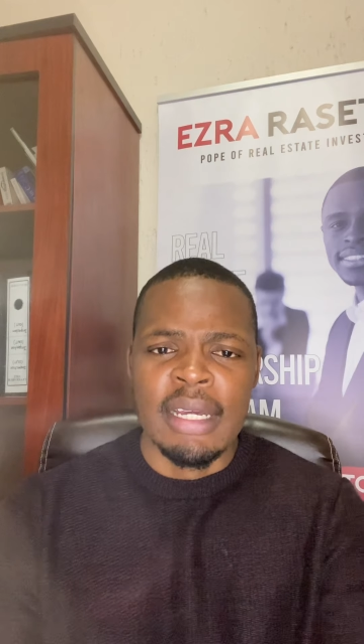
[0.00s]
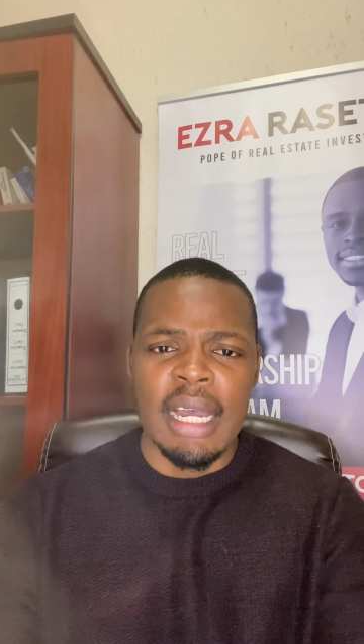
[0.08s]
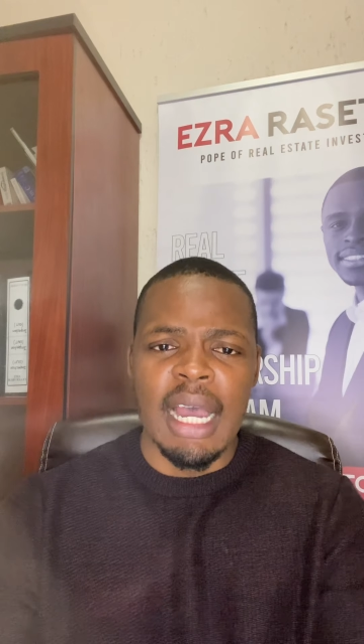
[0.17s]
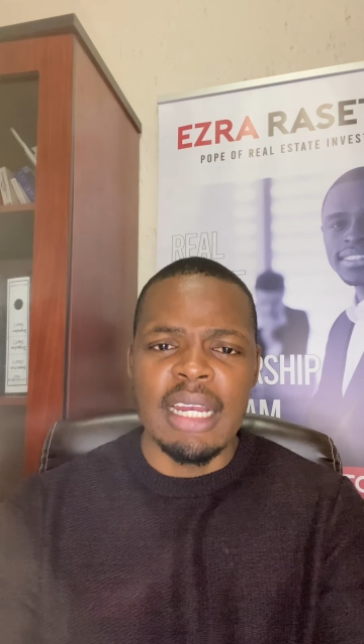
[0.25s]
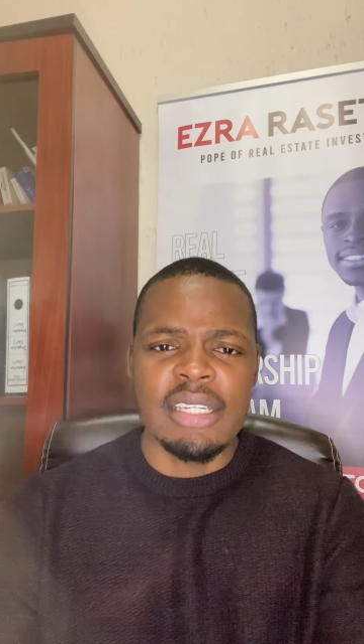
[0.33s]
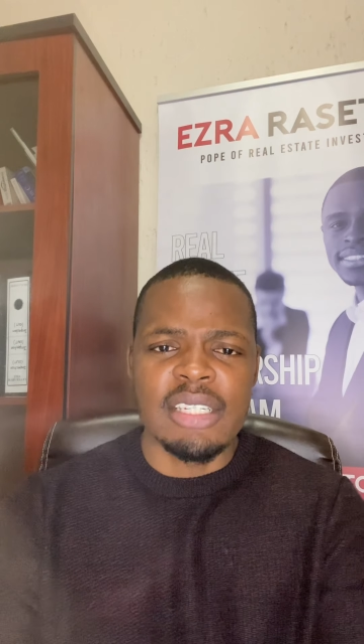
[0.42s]

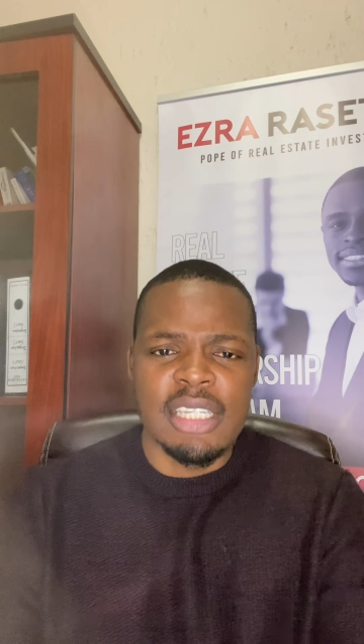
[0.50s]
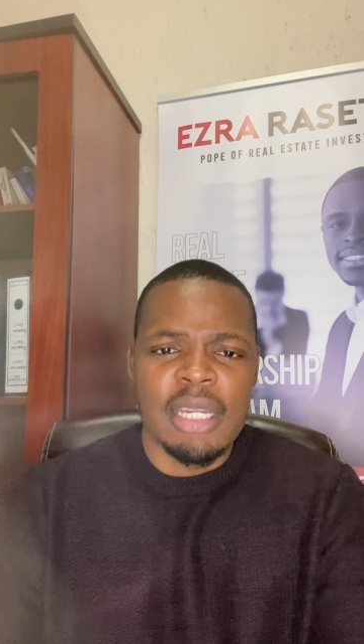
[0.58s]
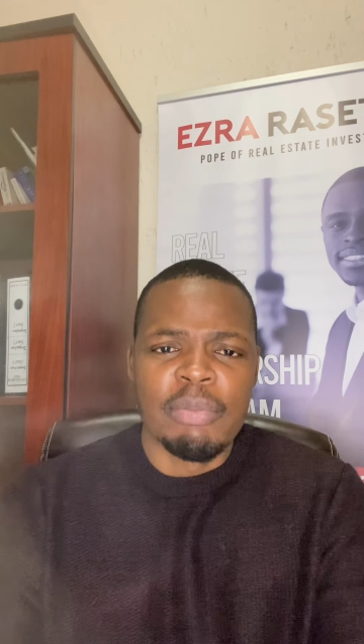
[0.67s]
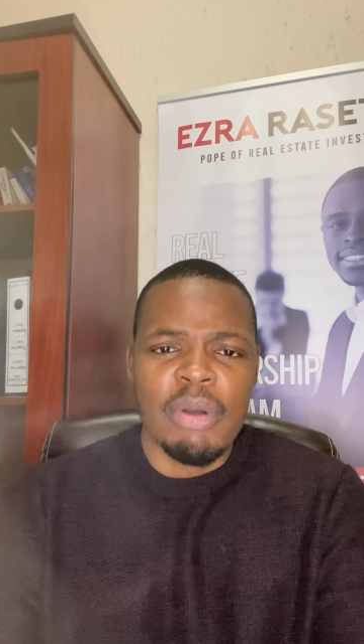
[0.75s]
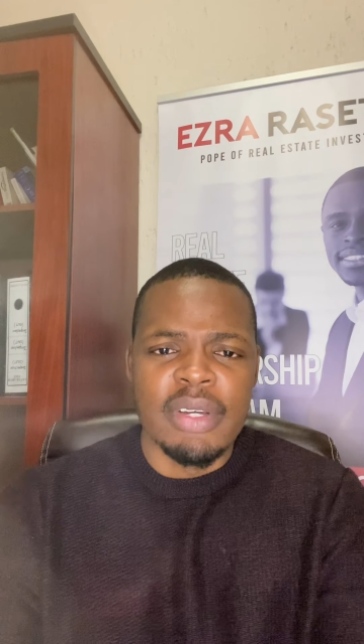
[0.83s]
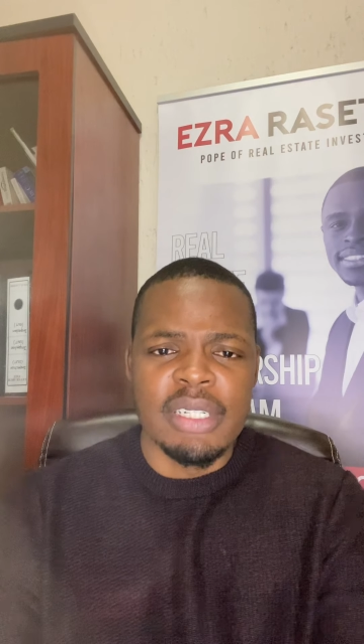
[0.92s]
Uh, let's just
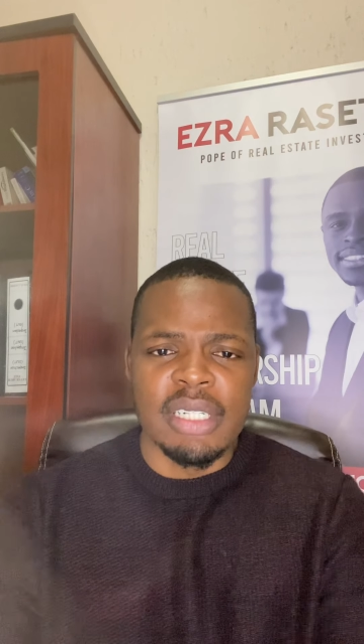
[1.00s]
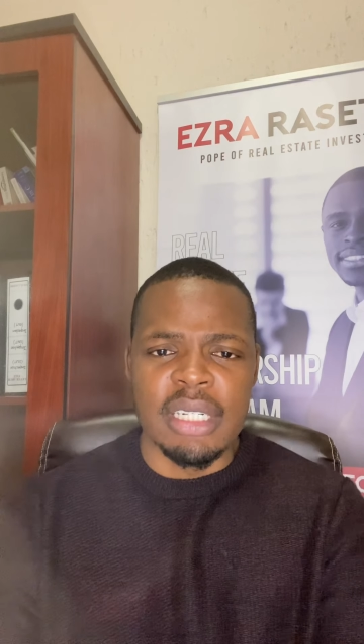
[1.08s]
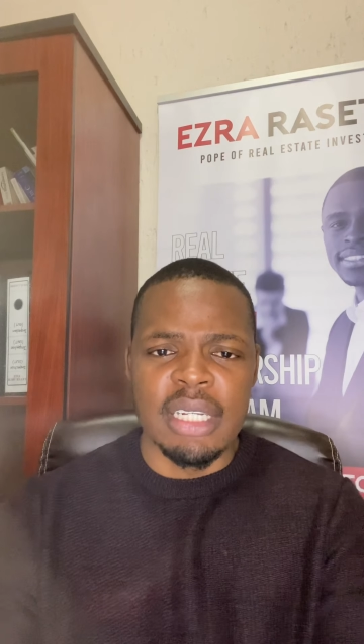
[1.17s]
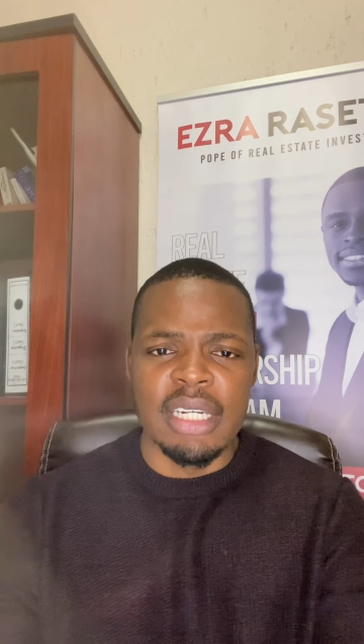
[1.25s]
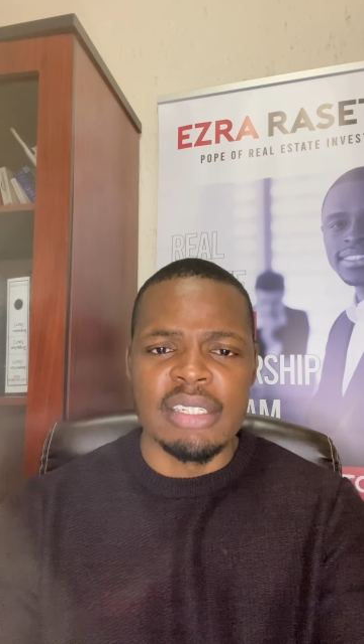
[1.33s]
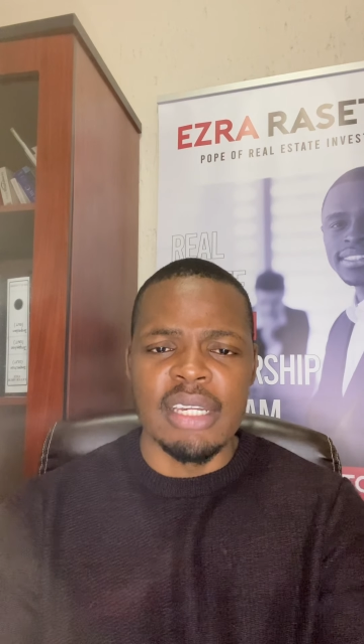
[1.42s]
say poverty,
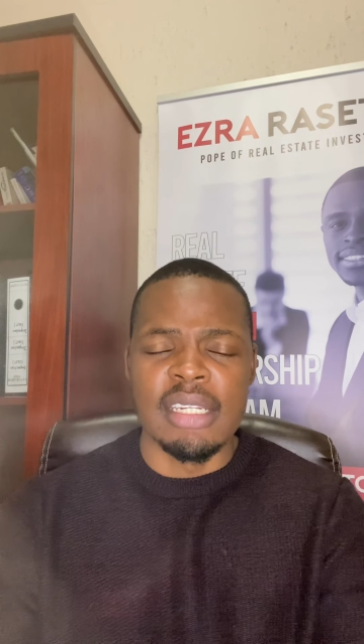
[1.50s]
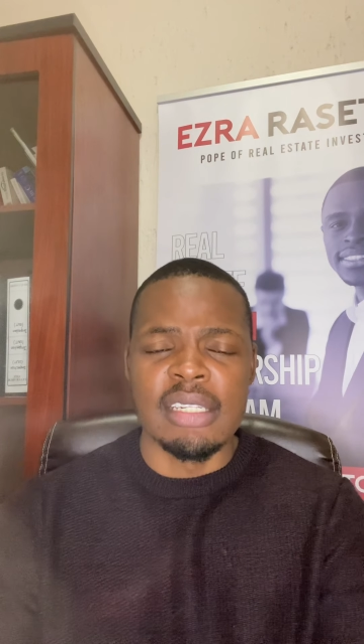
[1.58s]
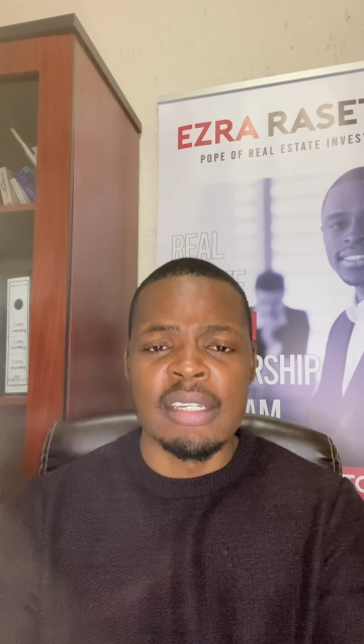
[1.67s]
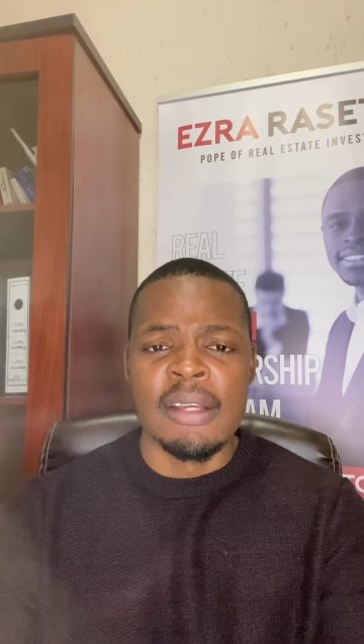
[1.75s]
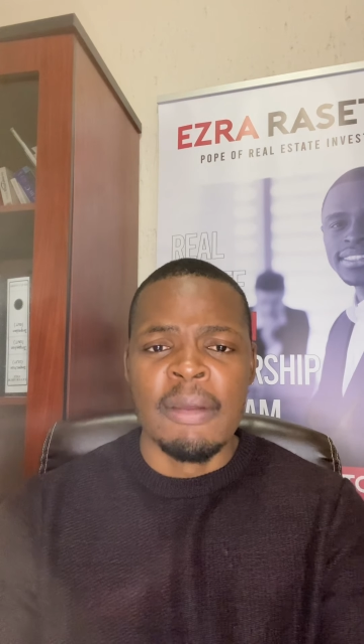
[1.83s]
in a sense.